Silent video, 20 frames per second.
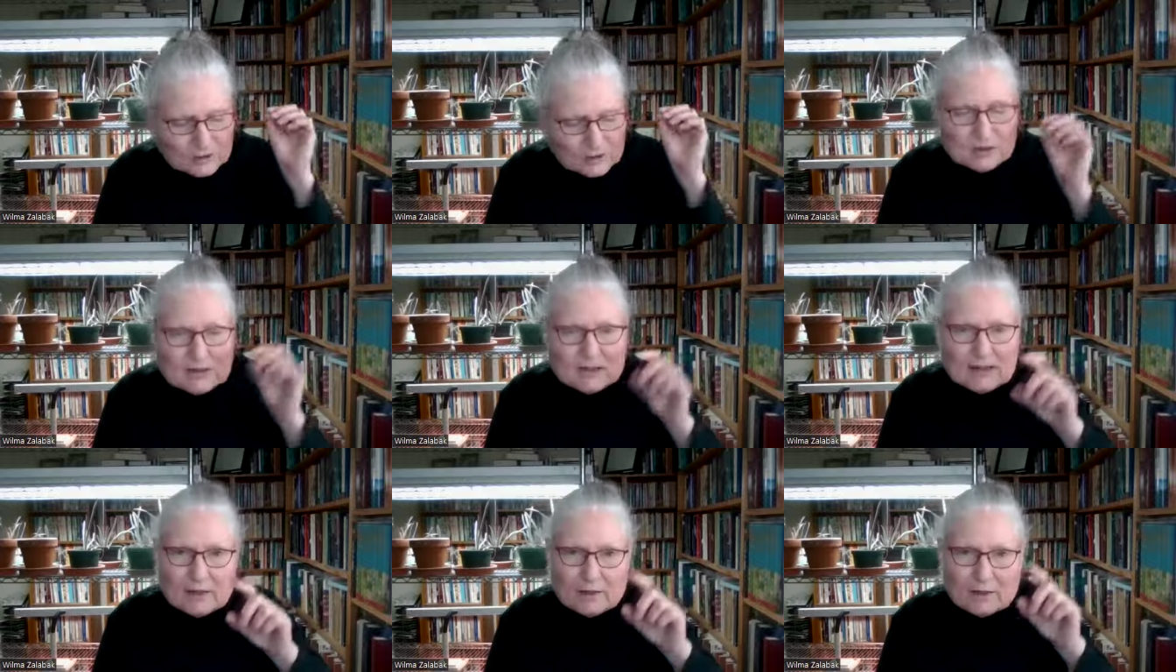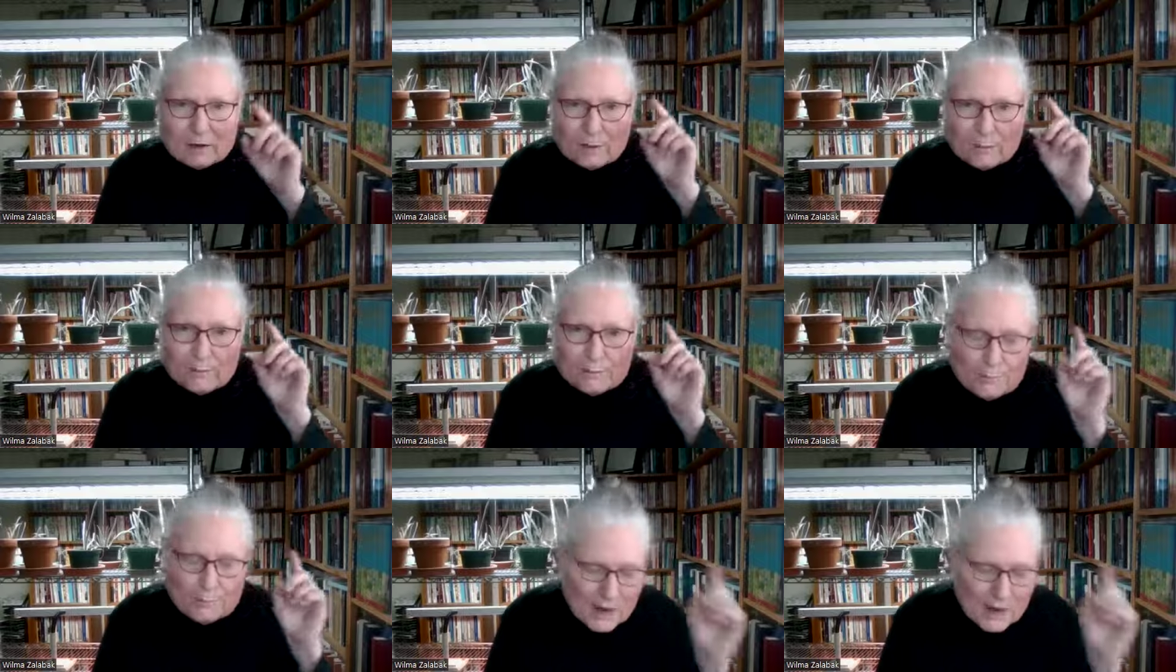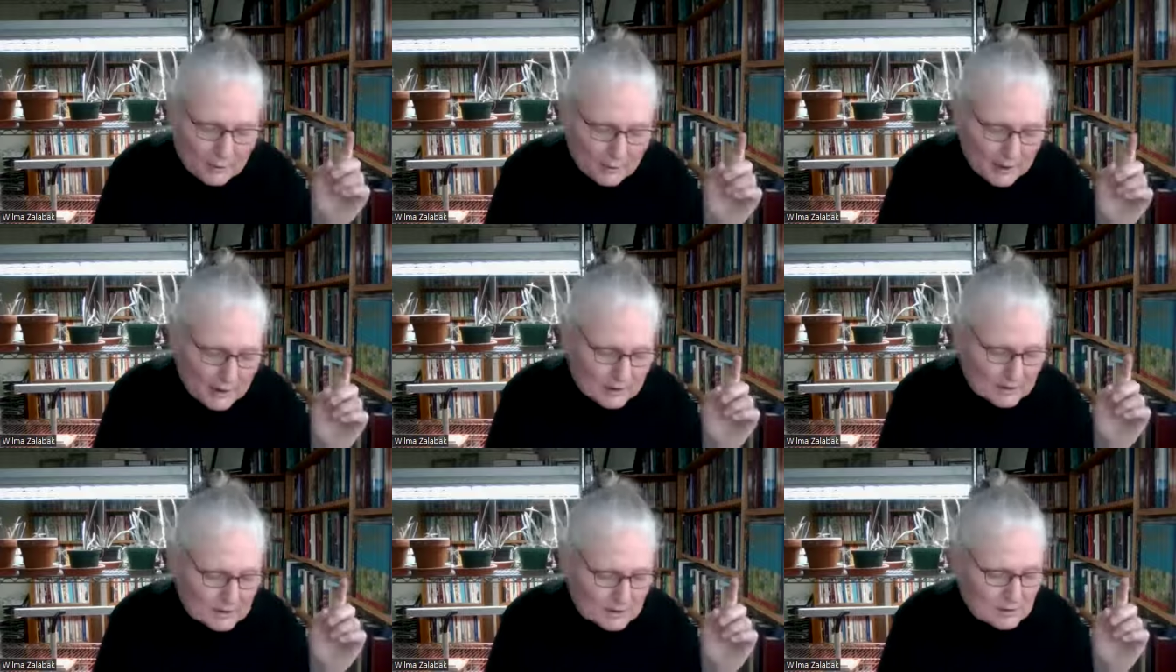to neither
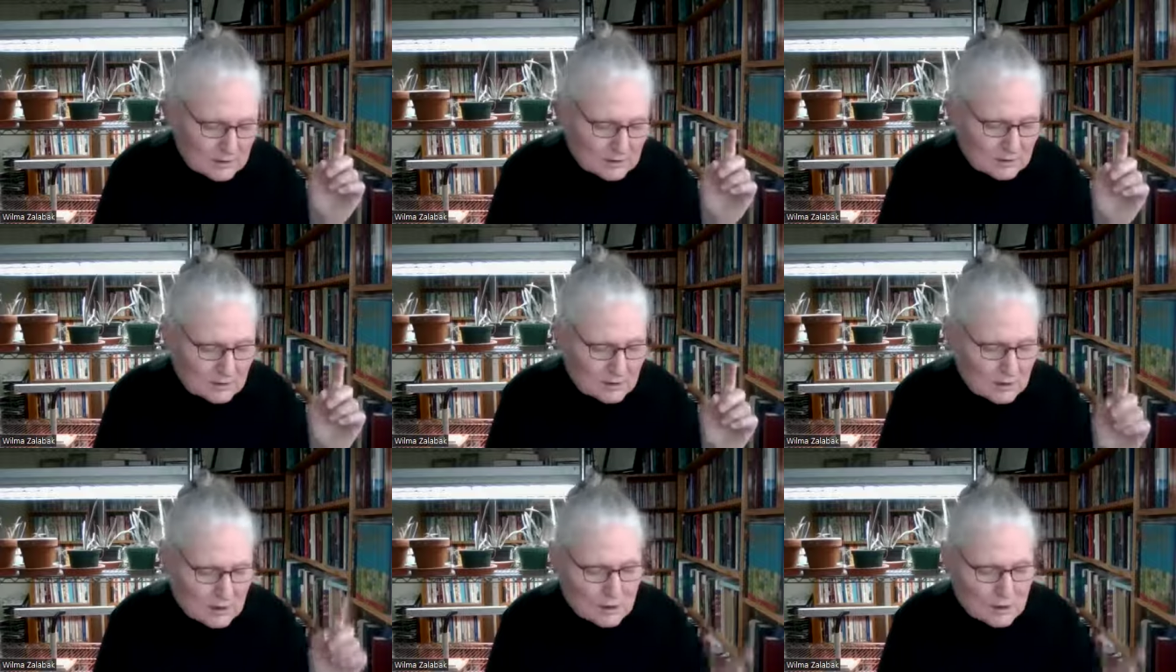merit